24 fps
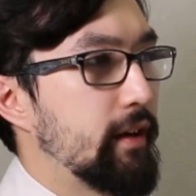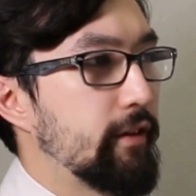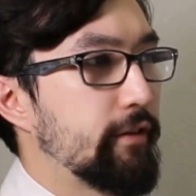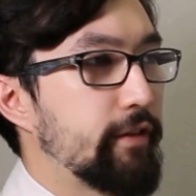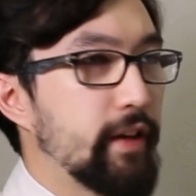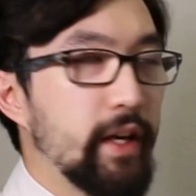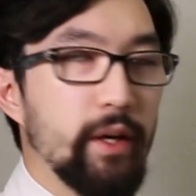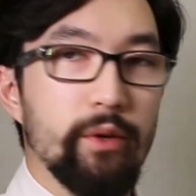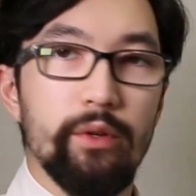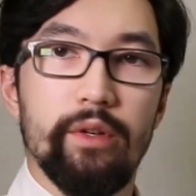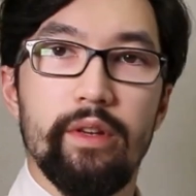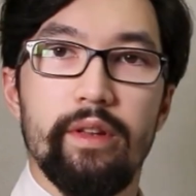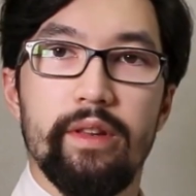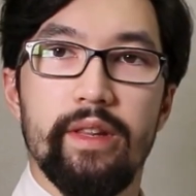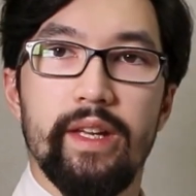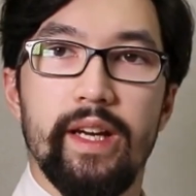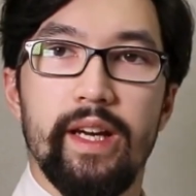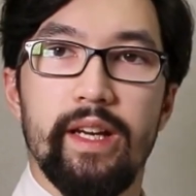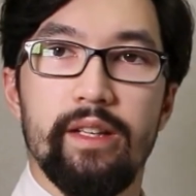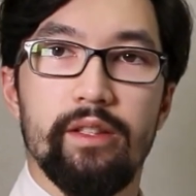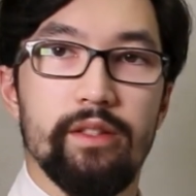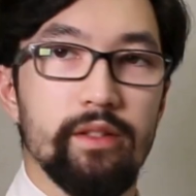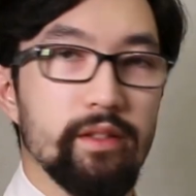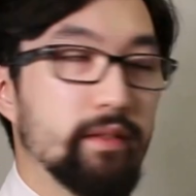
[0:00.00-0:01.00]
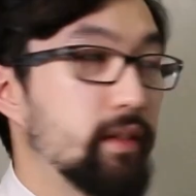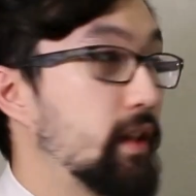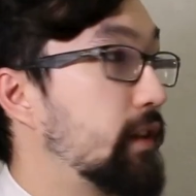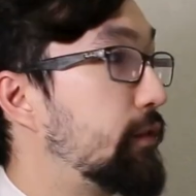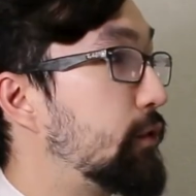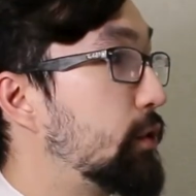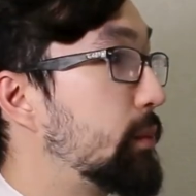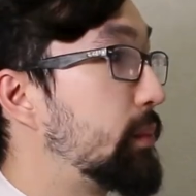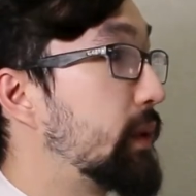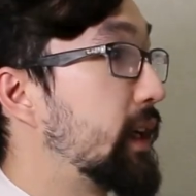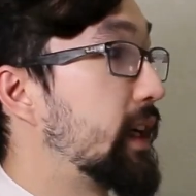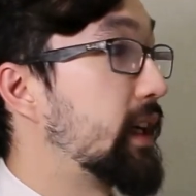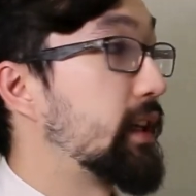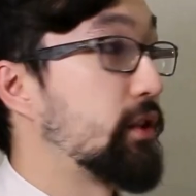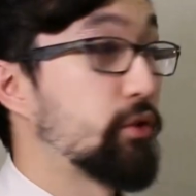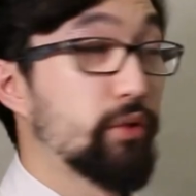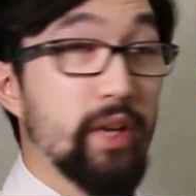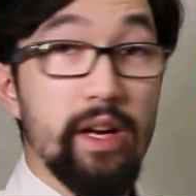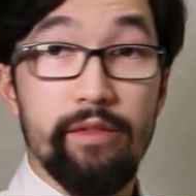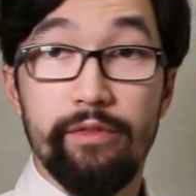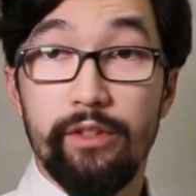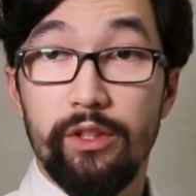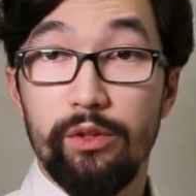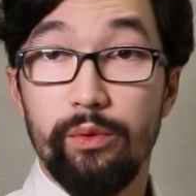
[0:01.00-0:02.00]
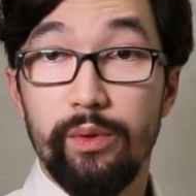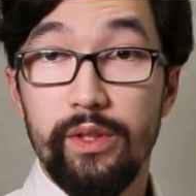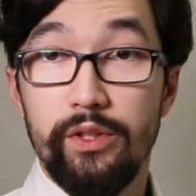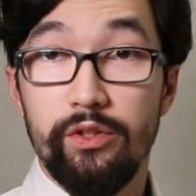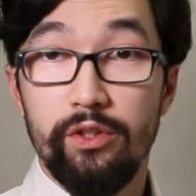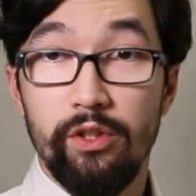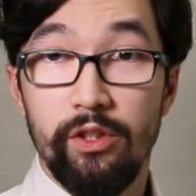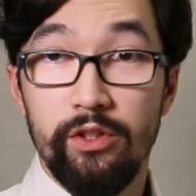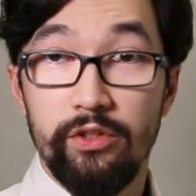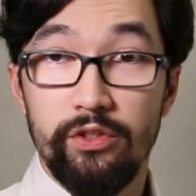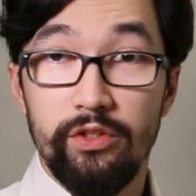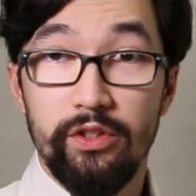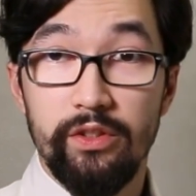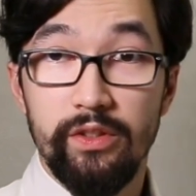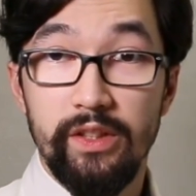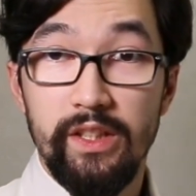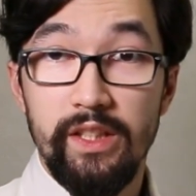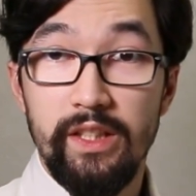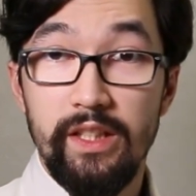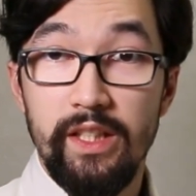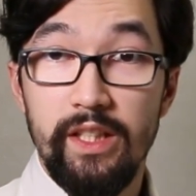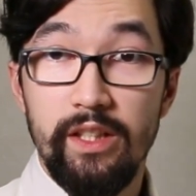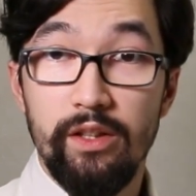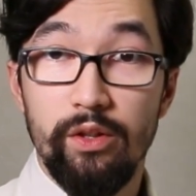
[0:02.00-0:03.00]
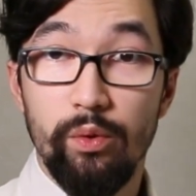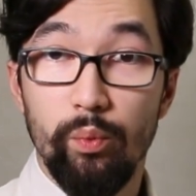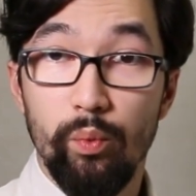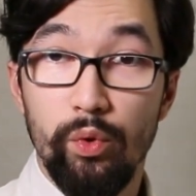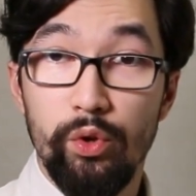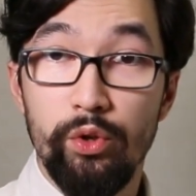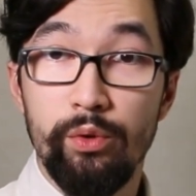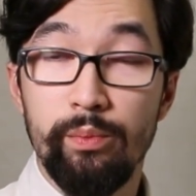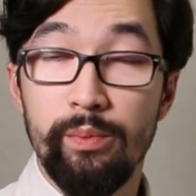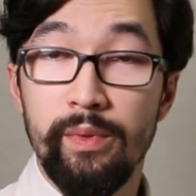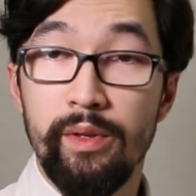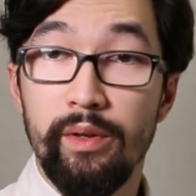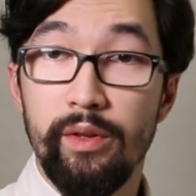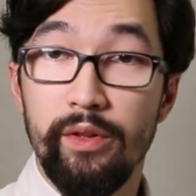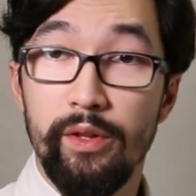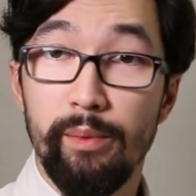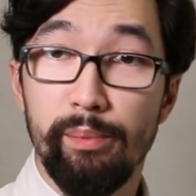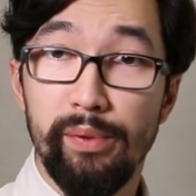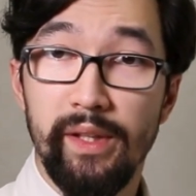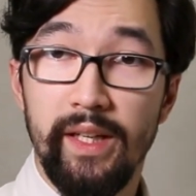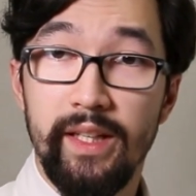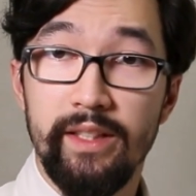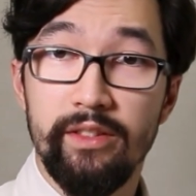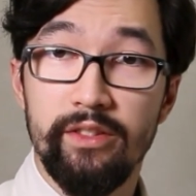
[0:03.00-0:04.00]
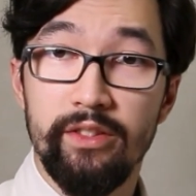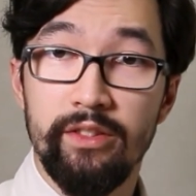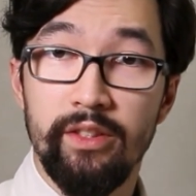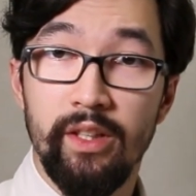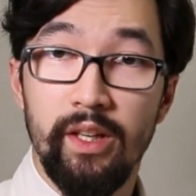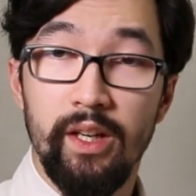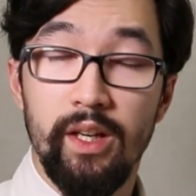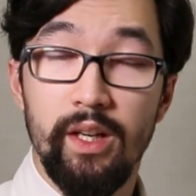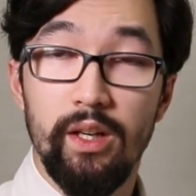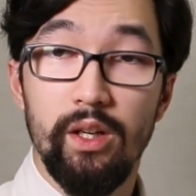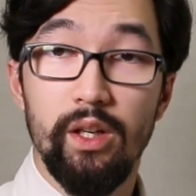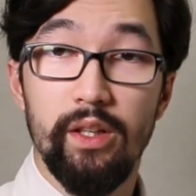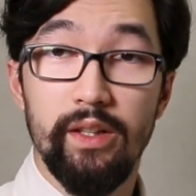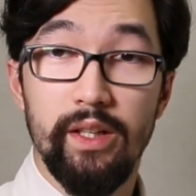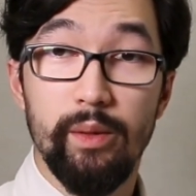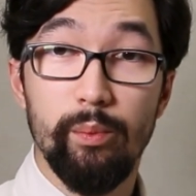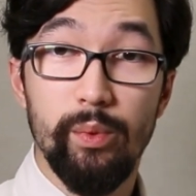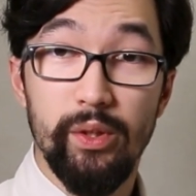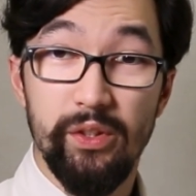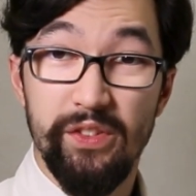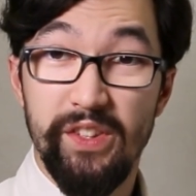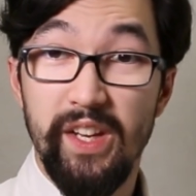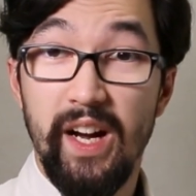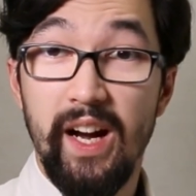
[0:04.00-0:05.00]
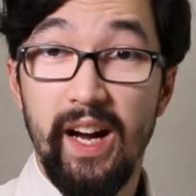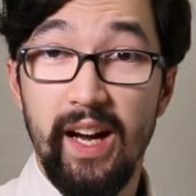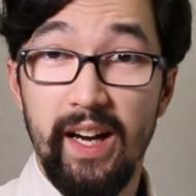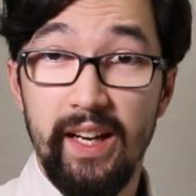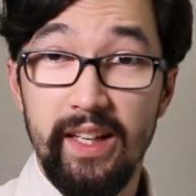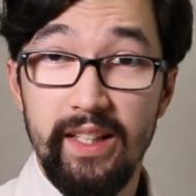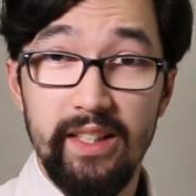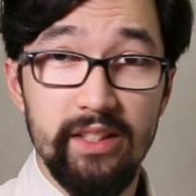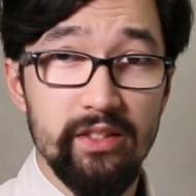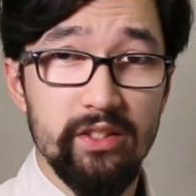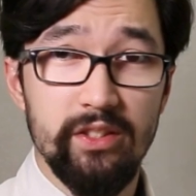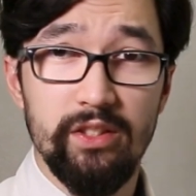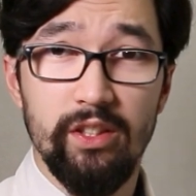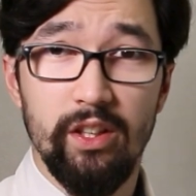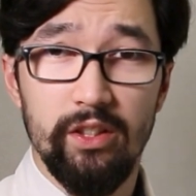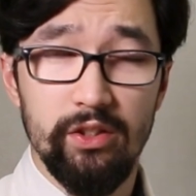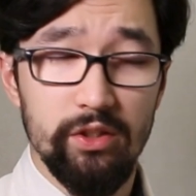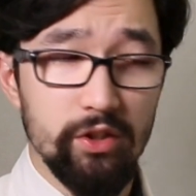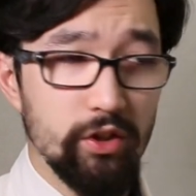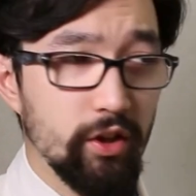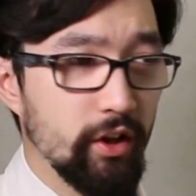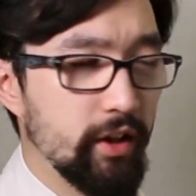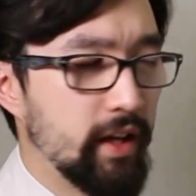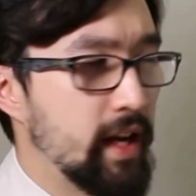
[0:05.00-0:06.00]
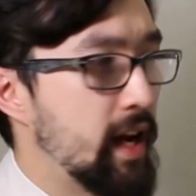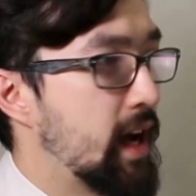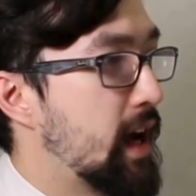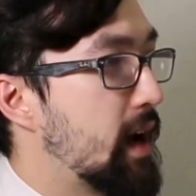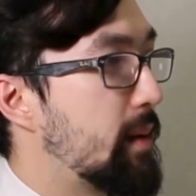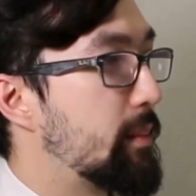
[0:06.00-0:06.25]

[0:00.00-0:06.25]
found that if you play traffic noise constantly in the room, the plants, they will die, it's not good.